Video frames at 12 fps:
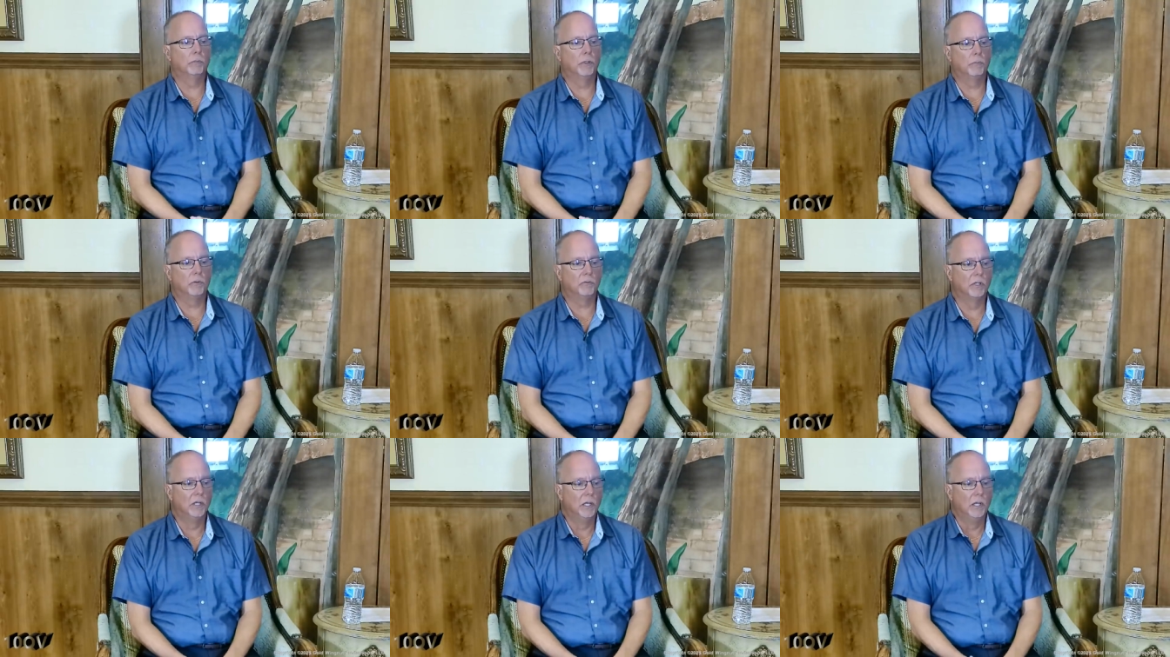
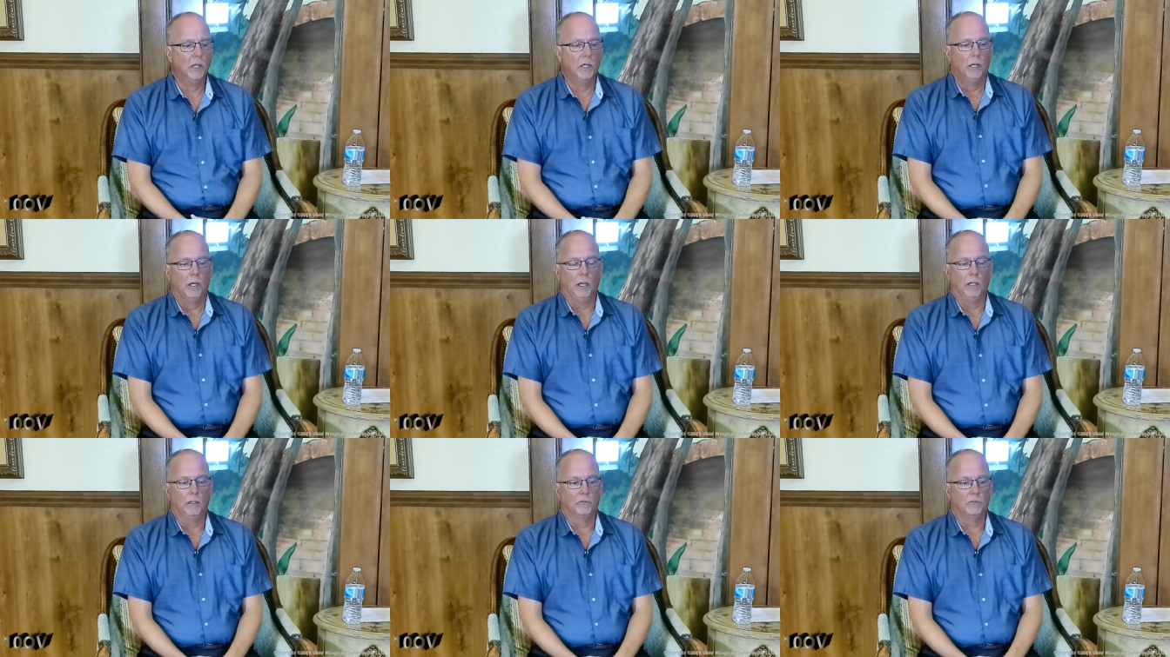members,
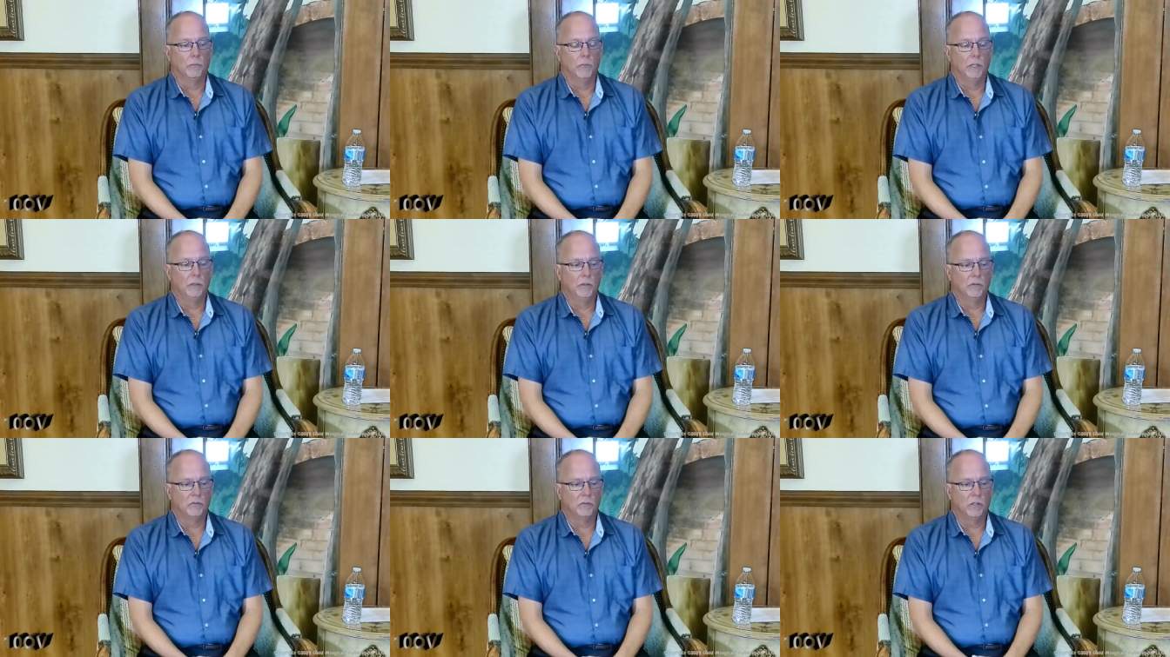and a
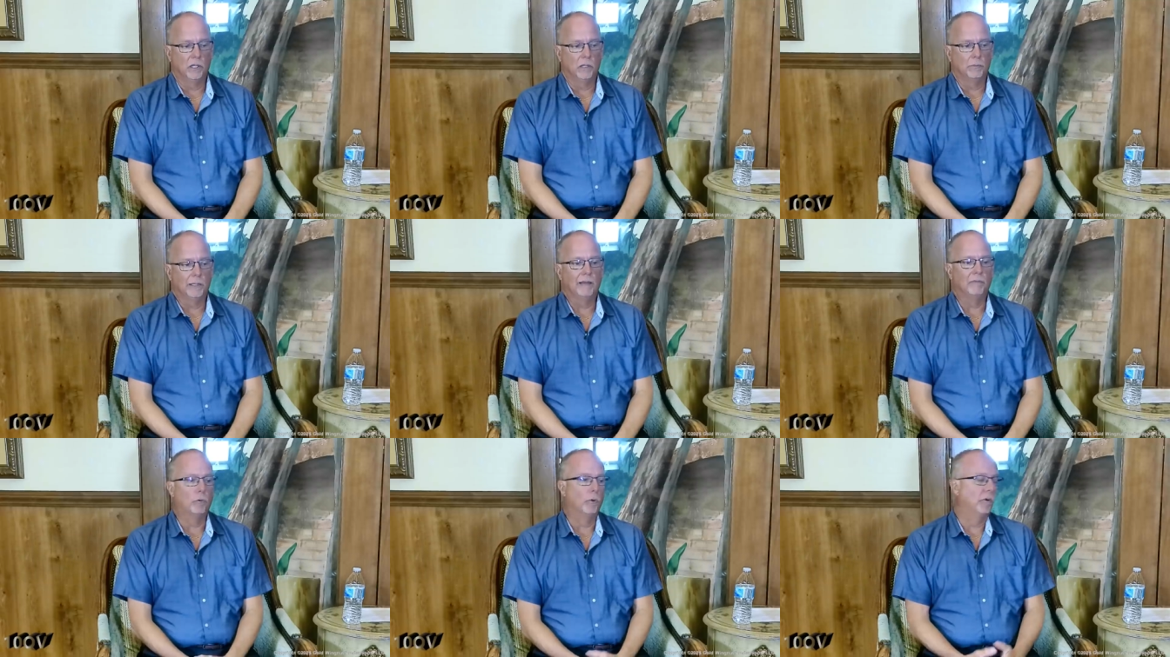tremendous
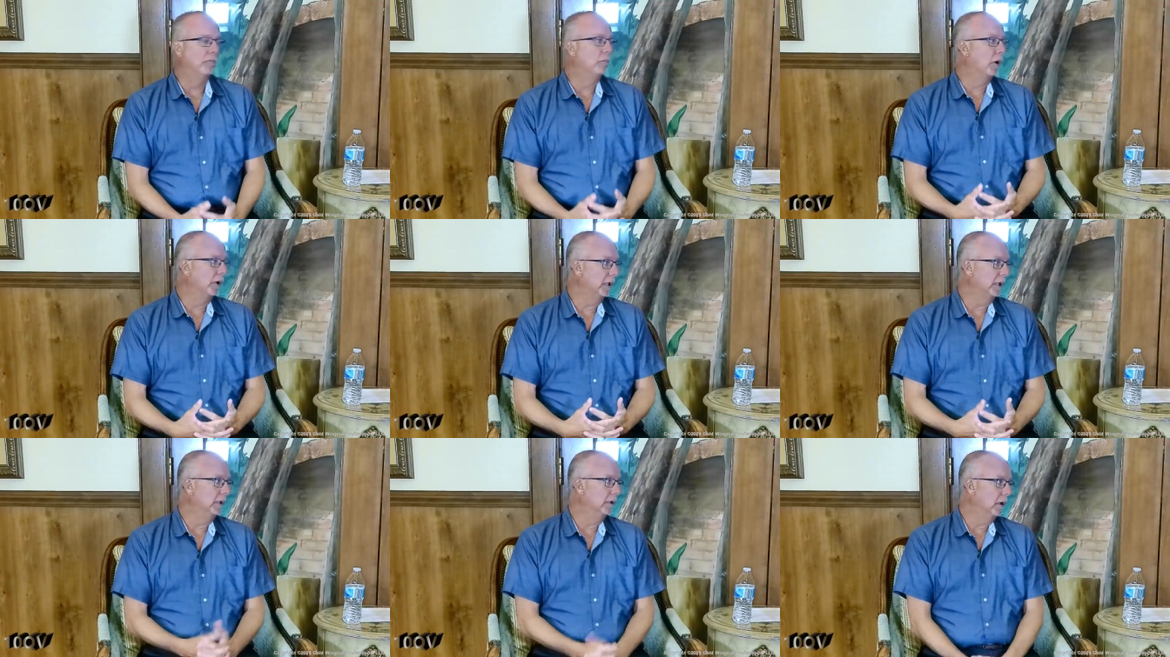platform of
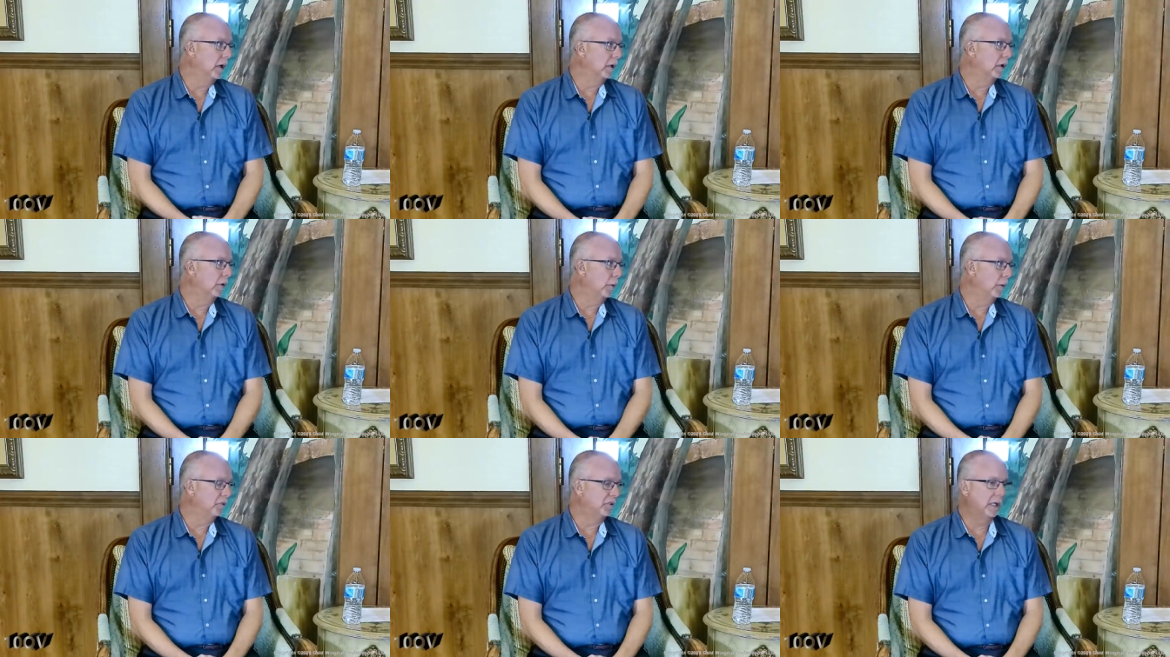marketing on our
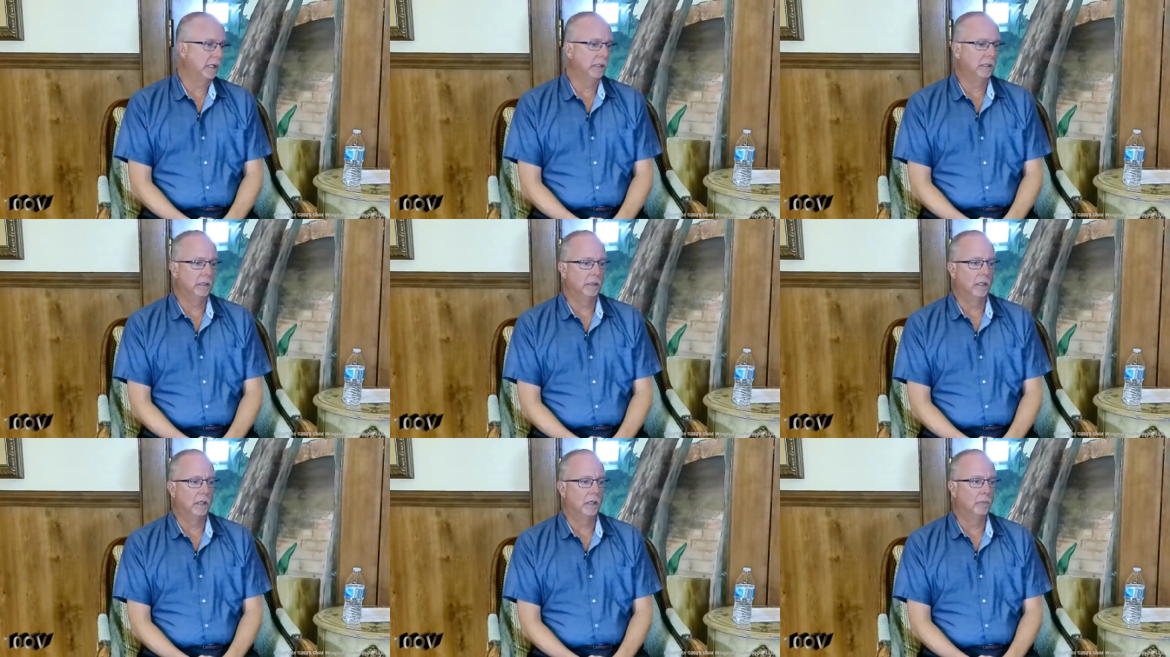website,
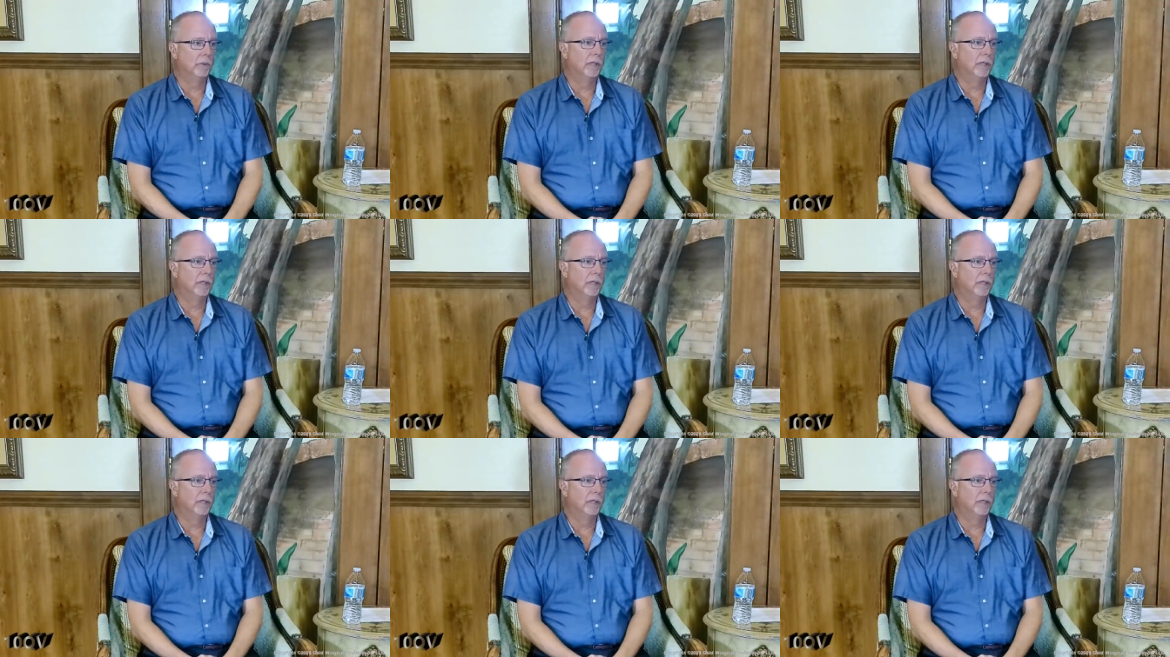and we